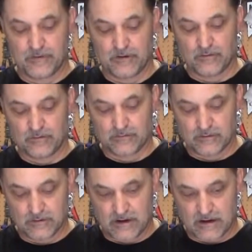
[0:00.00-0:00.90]
your
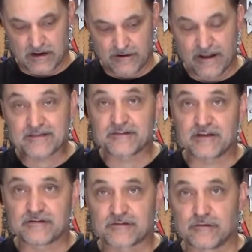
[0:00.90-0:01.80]
iron
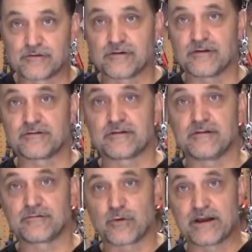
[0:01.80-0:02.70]
acetate solution
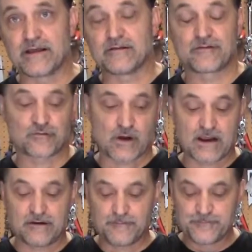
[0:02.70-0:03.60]
is ready and
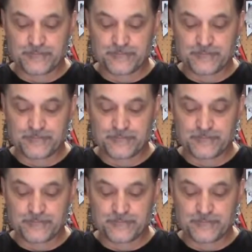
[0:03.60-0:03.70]
strained,